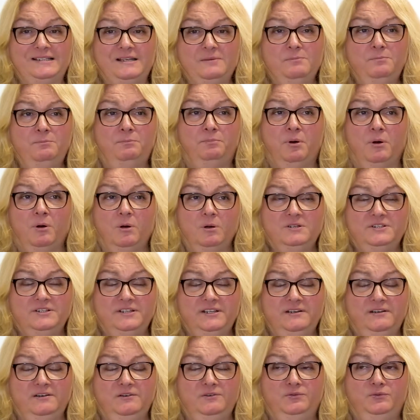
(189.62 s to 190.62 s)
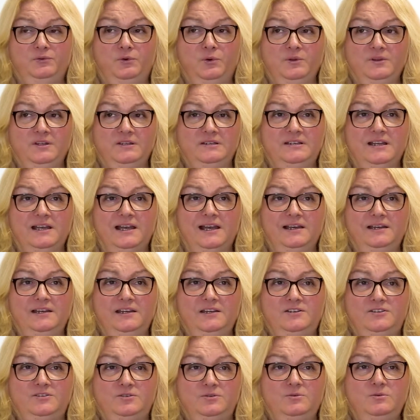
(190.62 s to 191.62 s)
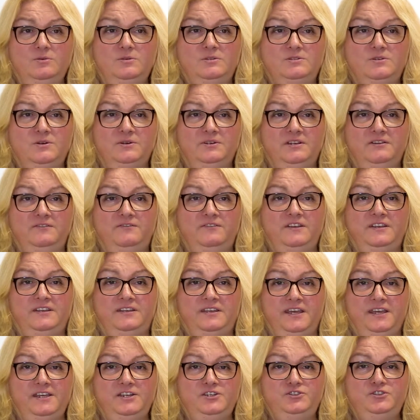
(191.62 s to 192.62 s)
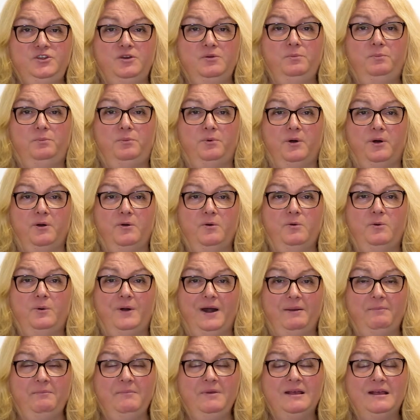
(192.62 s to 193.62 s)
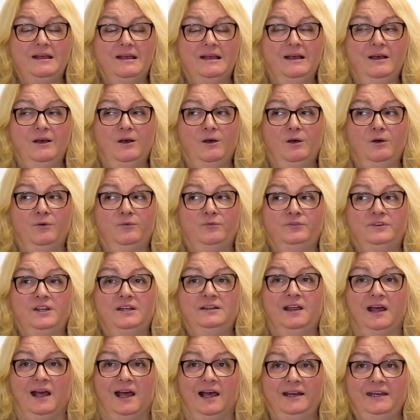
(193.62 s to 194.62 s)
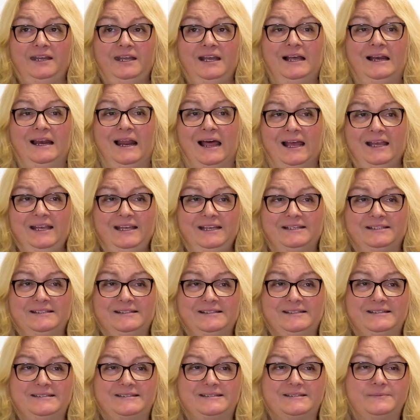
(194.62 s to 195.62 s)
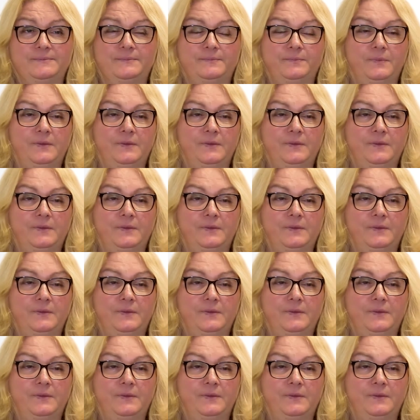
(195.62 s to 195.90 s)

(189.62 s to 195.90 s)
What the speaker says: important for the DALI 2 certification program of the DALI Alliance?